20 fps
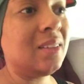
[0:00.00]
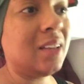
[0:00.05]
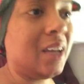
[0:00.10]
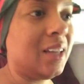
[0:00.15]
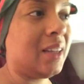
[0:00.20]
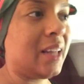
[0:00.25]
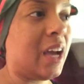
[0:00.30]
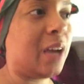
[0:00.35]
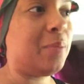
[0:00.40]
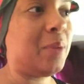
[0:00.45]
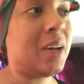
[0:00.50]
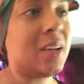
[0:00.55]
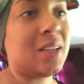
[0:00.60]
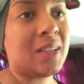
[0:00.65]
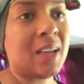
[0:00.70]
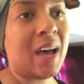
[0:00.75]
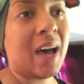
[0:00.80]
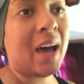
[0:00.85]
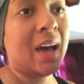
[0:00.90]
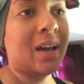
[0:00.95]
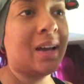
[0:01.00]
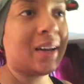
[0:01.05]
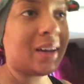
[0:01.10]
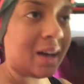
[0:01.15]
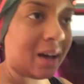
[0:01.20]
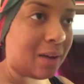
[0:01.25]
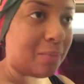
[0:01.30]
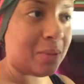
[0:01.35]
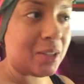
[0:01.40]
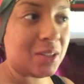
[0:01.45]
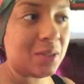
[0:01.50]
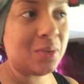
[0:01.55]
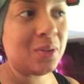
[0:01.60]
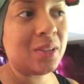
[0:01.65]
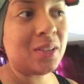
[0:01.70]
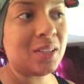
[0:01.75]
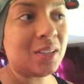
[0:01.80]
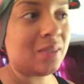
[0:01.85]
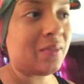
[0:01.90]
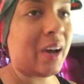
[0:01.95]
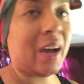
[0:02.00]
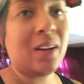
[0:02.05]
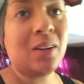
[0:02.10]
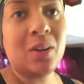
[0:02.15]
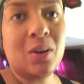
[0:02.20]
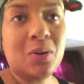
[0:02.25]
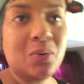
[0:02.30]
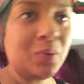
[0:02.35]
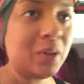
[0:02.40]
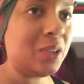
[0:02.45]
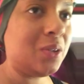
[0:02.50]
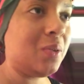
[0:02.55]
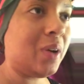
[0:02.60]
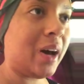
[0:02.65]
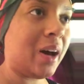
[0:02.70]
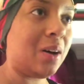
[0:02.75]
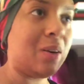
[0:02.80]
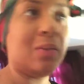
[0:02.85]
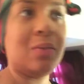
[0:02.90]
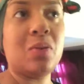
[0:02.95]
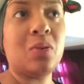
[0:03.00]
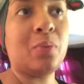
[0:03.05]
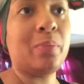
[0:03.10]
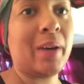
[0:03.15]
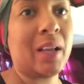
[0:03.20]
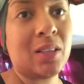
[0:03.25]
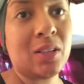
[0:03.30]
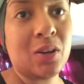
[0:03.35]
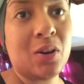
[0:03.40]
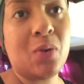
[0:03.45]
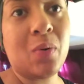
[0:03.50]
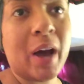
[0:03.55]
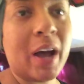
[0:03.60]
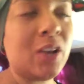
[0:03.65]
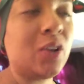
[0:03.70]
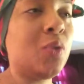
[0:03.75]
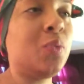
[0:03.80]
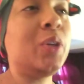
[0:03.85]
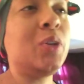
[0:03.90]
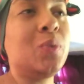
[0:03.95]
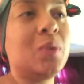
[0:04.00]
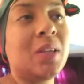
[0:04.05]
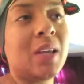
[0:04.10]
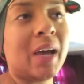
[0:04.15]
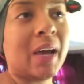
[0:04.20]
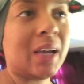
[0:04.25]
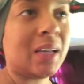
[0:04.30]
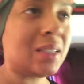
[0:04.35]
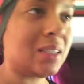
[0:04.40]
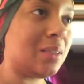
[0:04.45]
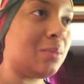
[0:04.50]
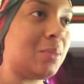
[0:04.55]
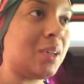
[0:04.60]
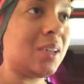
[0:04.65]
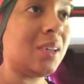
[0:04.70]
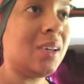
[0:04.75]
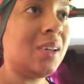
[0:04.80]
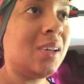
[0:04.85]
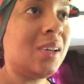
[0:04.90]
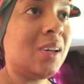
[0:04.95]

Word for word: didn't like me because i i'm intuitive i know when you out or about to go i know when you lying to me